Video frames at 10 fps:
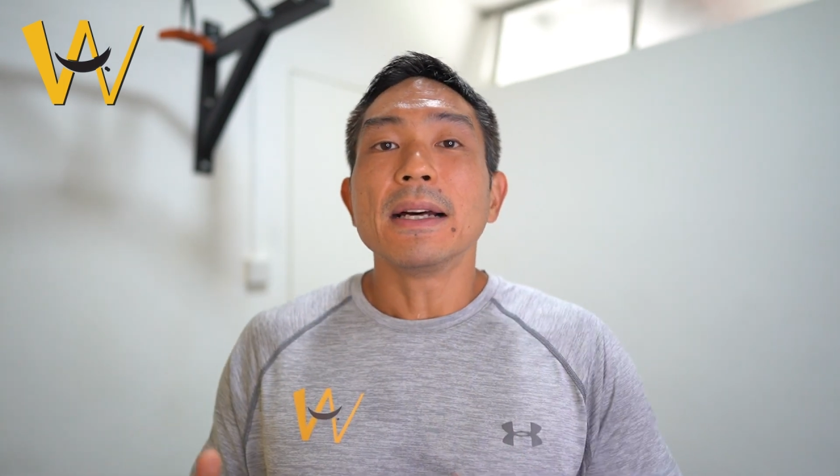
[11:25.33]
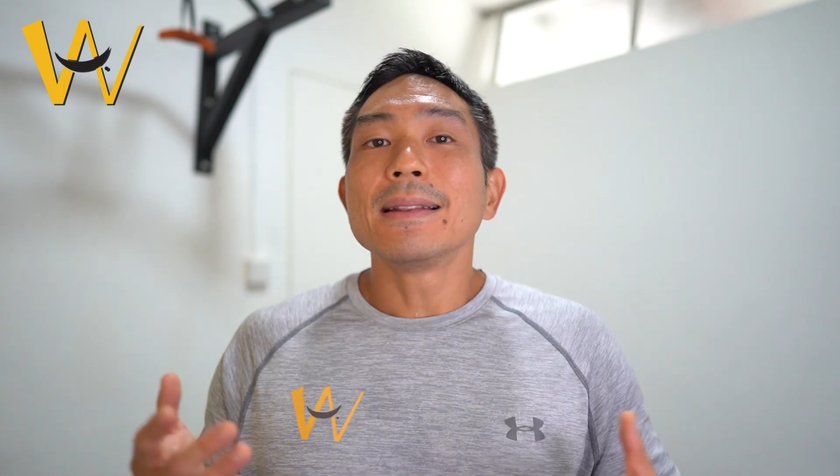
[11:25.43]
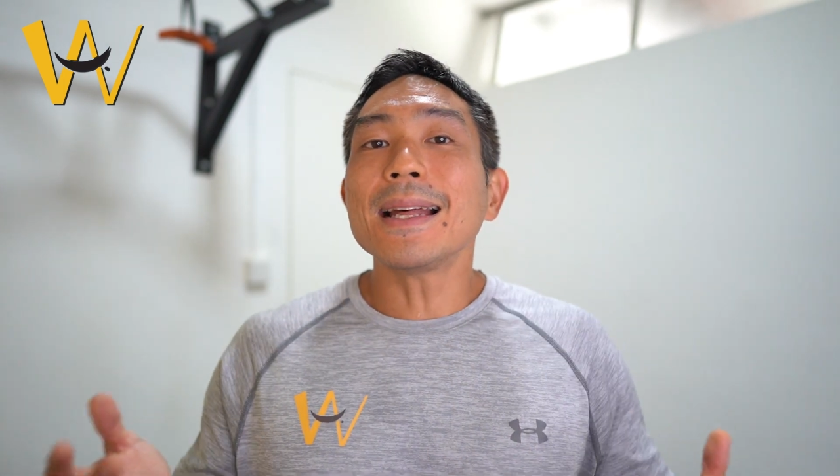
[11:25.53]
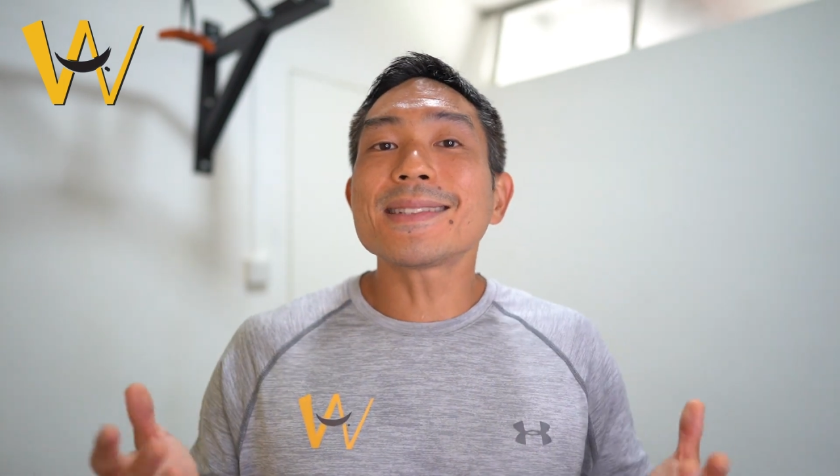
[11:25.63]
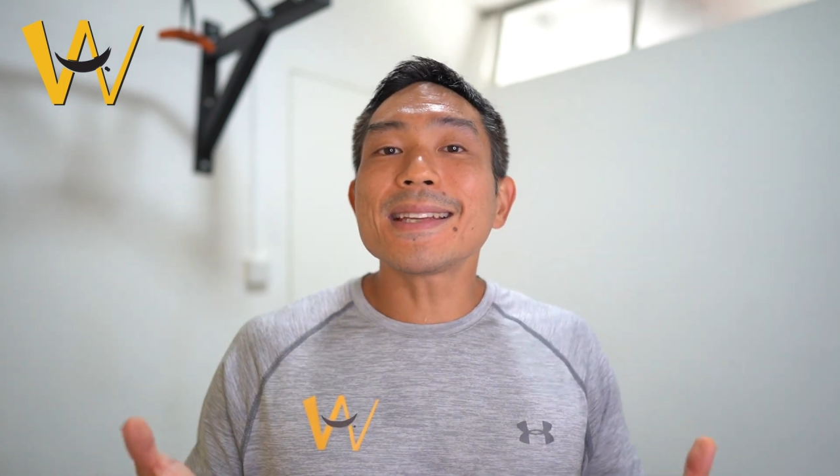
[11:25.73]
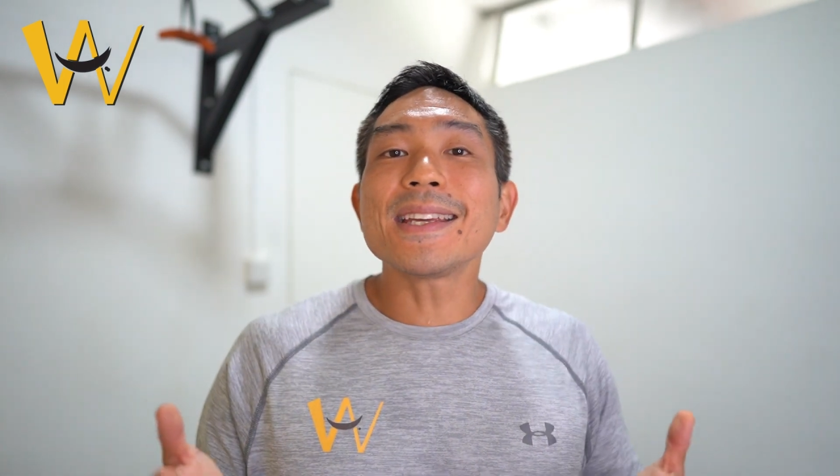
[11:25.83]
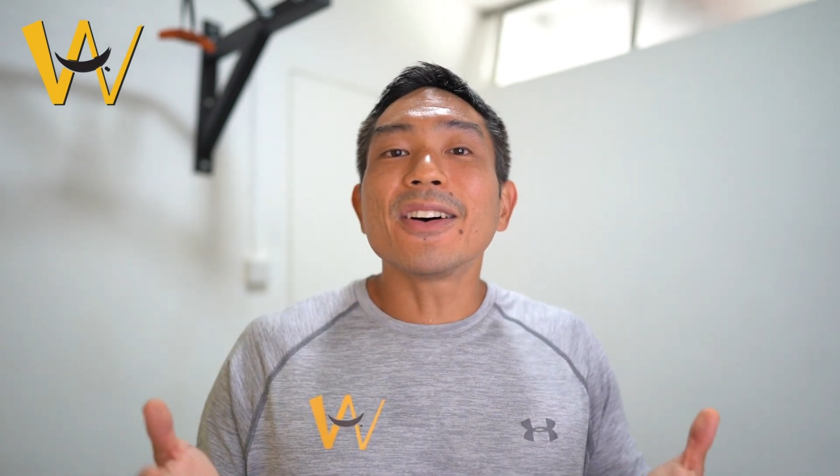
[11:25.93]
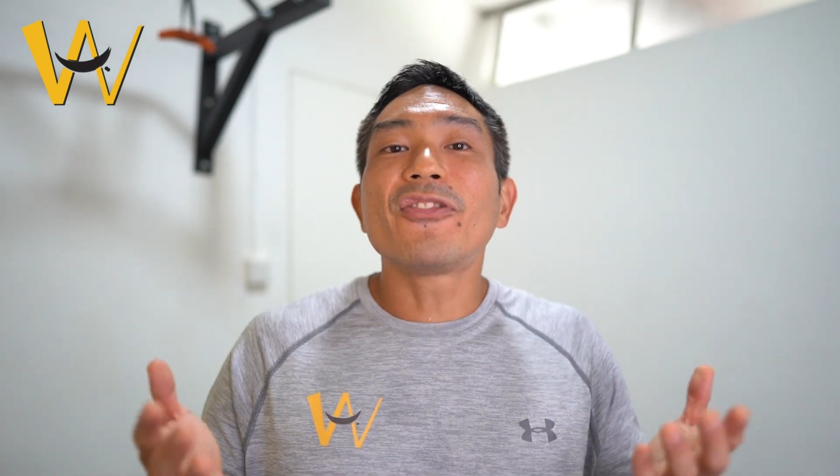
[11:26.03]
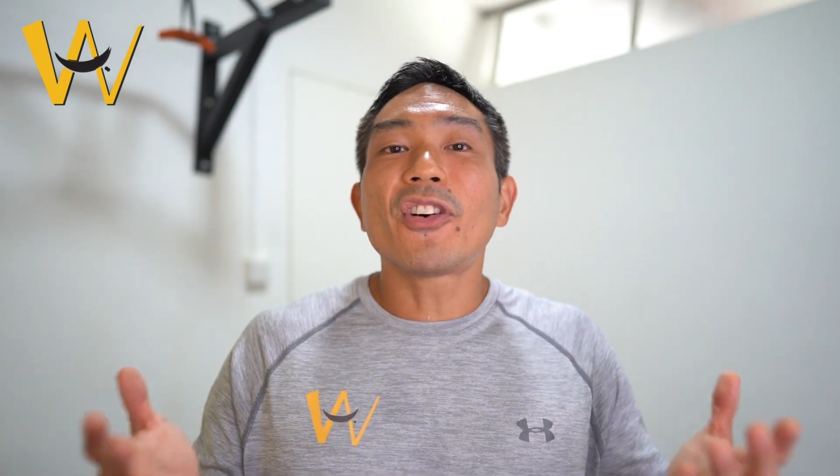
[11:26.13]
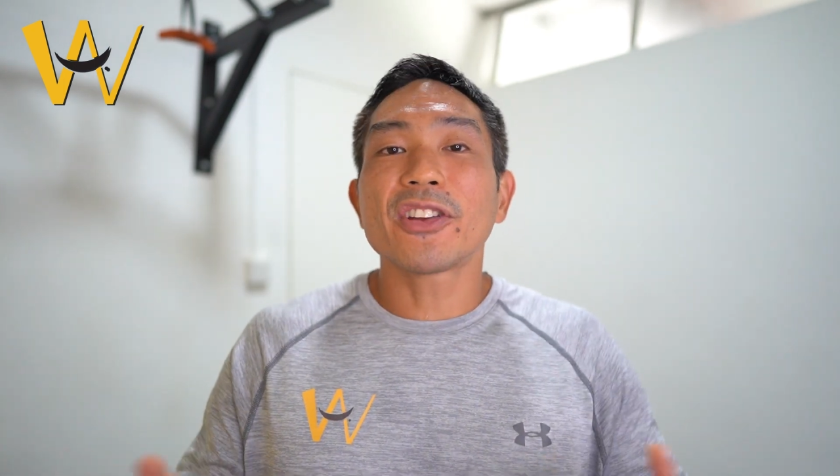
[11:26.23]
let's say
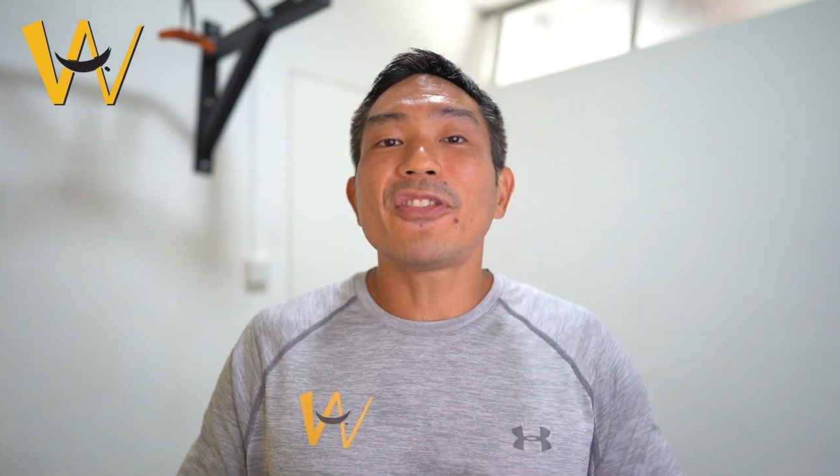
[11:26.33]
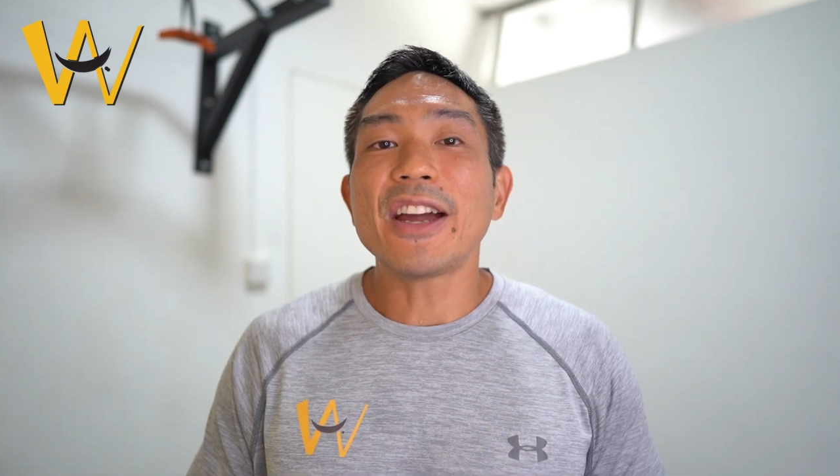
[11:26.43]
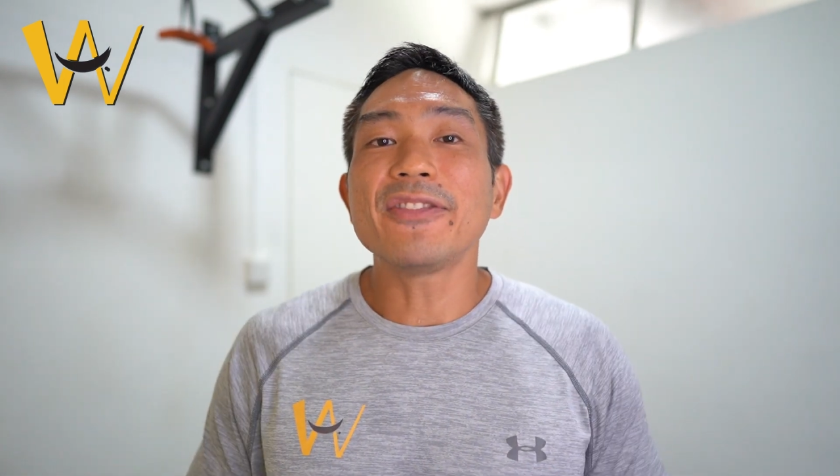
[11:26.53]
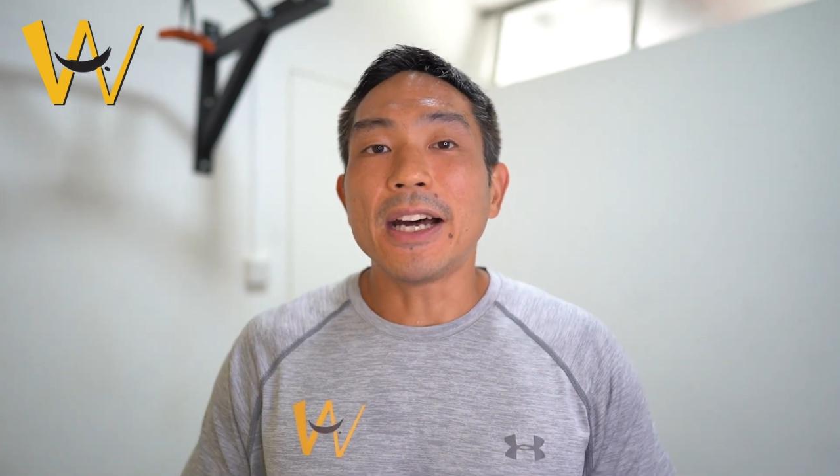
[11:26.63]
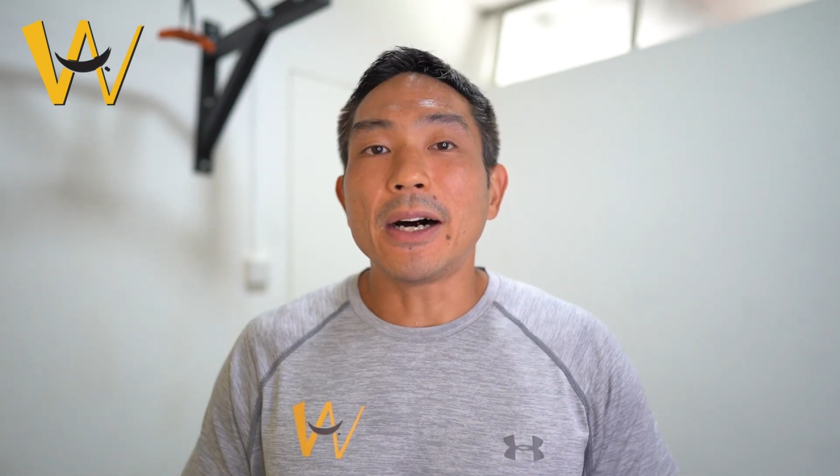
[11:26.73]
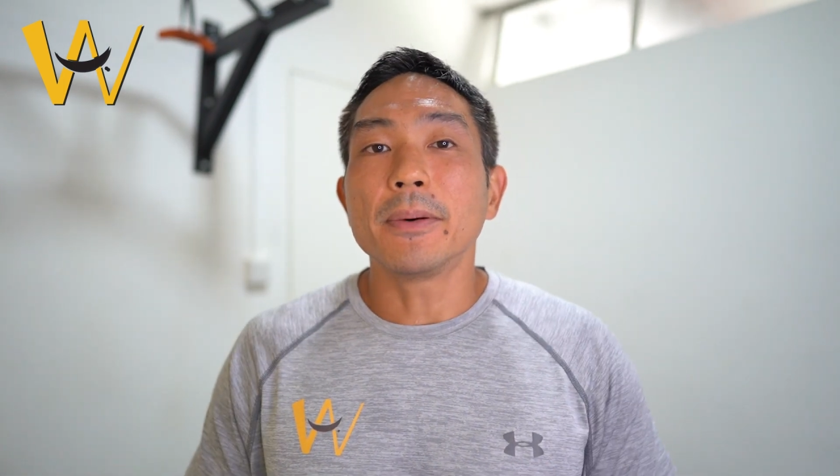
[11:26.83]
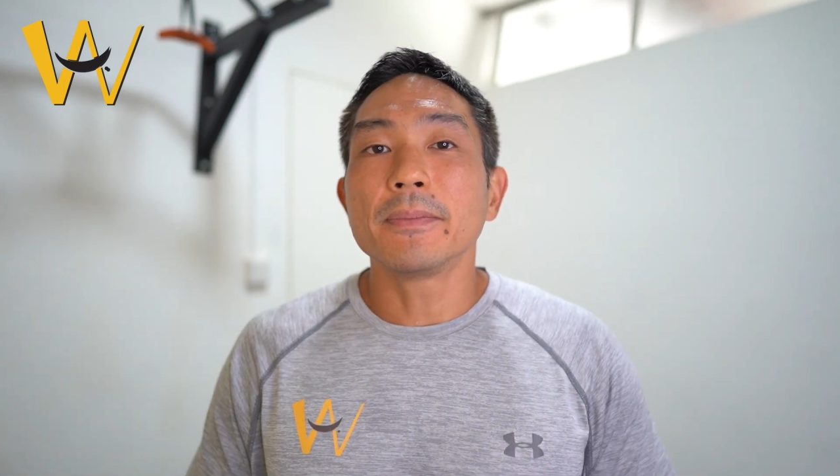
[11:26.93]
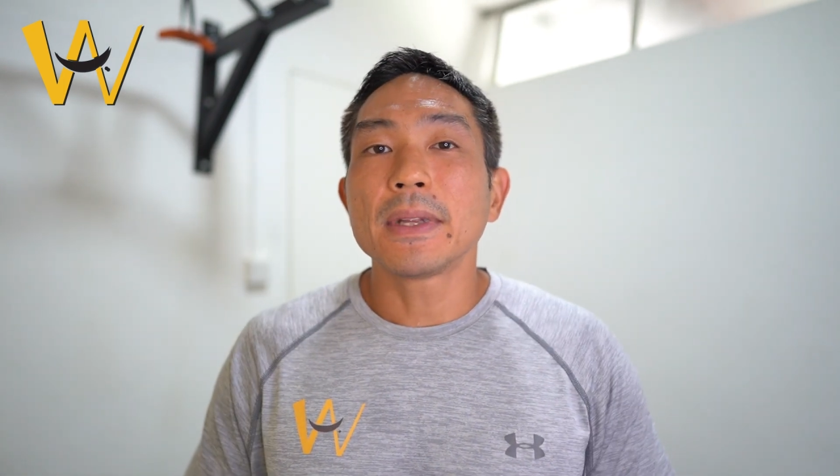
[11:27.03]
you're 45 now.